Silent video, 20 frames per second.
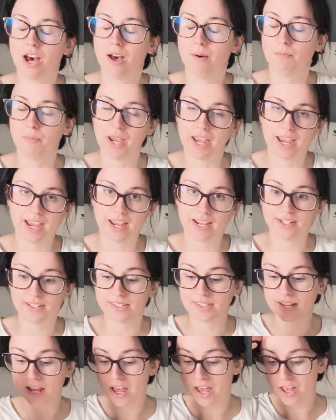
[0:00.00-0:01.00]

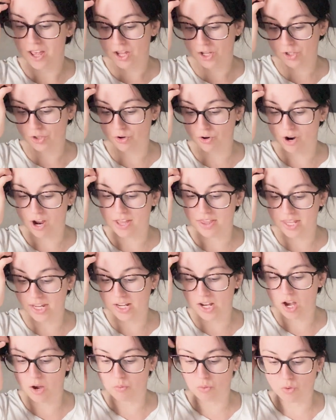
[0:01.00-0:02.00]
pants, so I
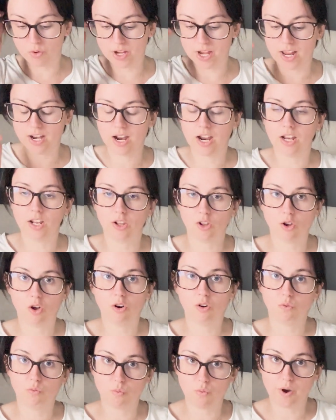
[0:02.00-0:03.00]
think I will get a lot
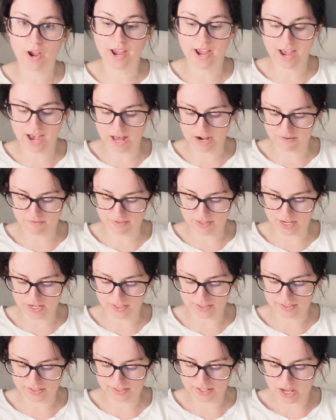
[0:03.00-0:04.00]
of wear out of
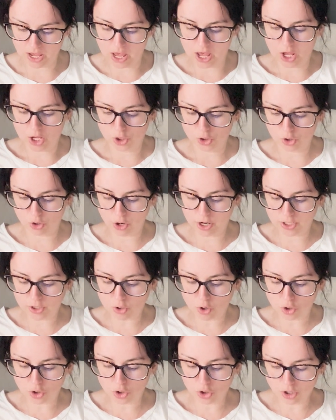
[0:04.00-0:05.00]
this. So it's
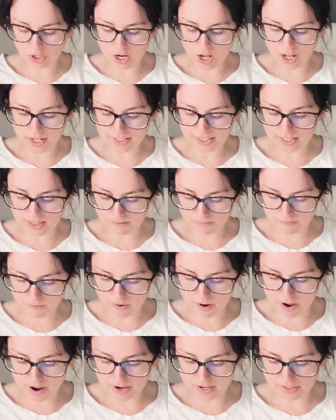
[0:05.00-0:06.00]
got 2 darts at the
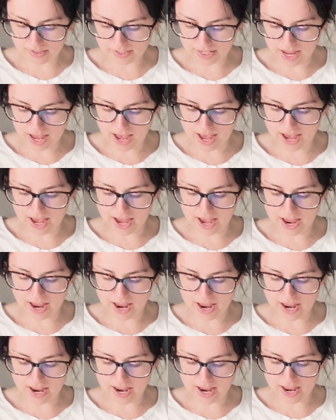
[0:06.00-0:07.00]
front
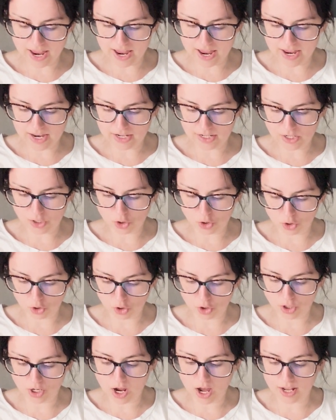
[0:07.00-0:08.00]
and
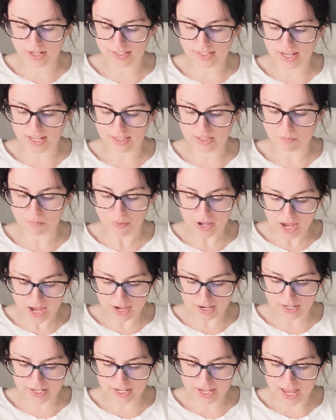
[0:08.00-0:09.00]
2 darts at the
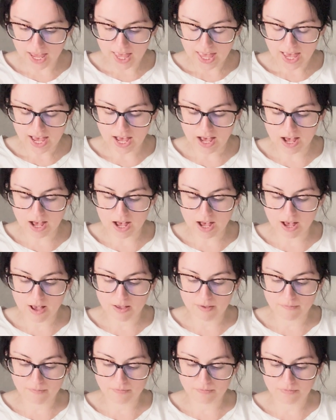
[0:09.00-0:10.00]
back,
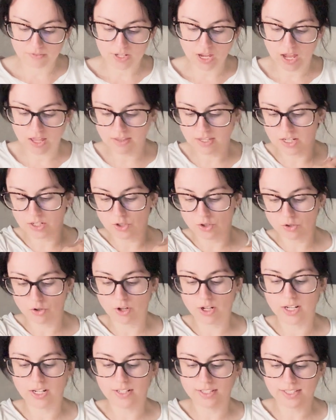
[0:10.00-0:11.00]
and then
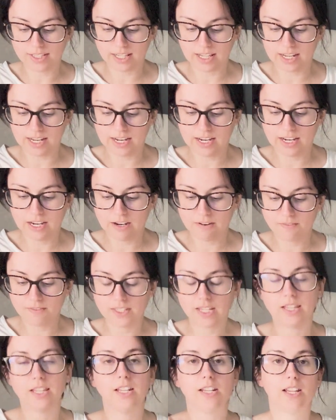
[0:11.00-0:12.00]
sewn in sleeves,
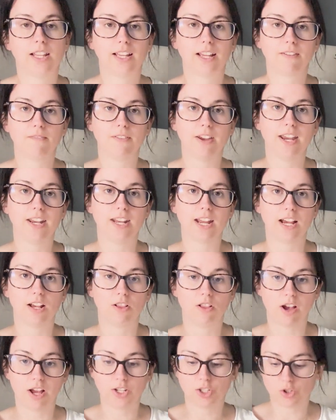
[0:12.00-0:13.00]
and then like a V
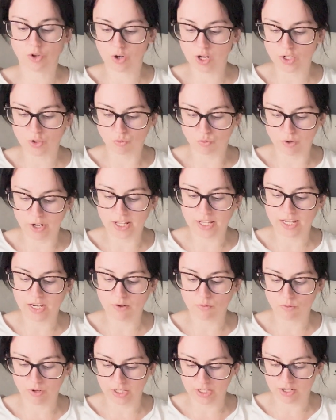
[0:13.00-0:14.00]
neckline. So it's really
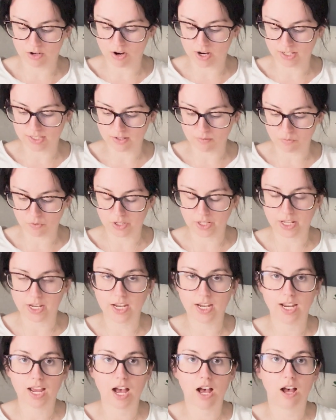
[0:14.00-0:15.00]
nice. I'm
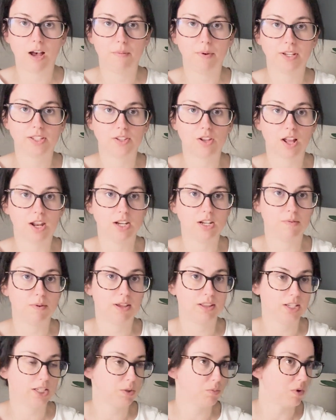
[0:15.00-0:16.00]
really excited
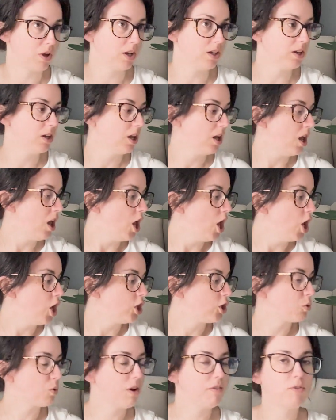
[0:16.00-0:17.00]
about this one.
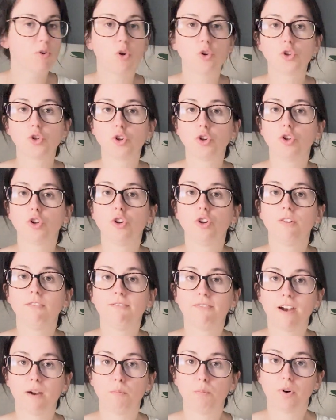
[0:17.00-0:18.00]
So I've got 2
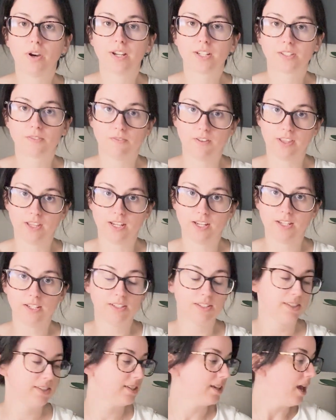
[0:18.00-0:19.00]
fabrics for
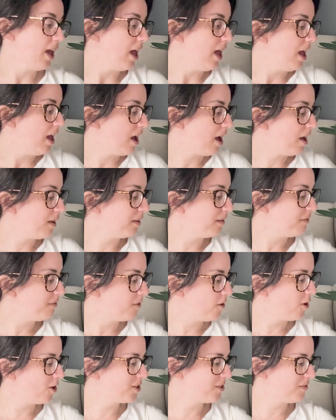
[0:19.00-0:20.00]
this. The
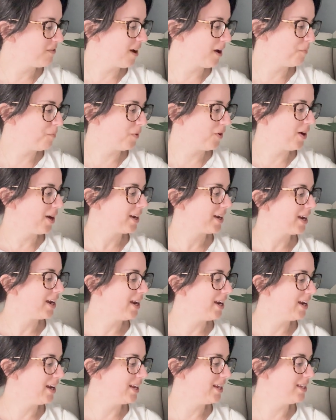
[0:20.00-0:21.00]
first fabric
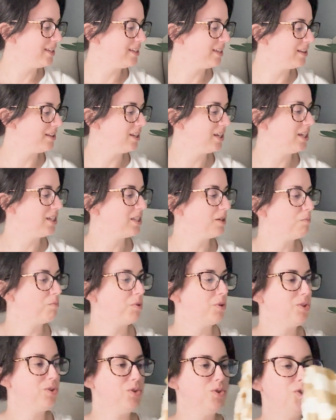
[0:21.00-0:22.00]
is this
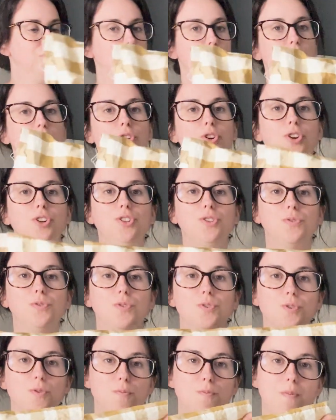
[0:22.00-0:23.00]

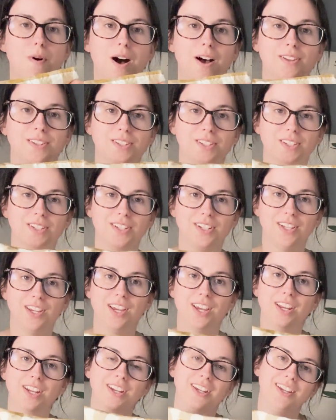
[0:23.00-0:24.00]
beautiful
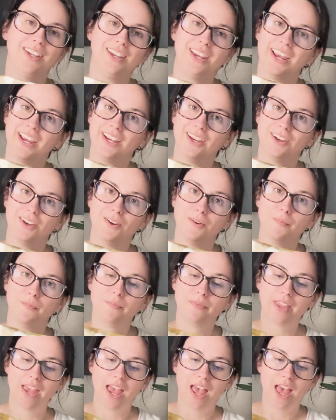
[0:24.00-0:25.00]
mustard gingham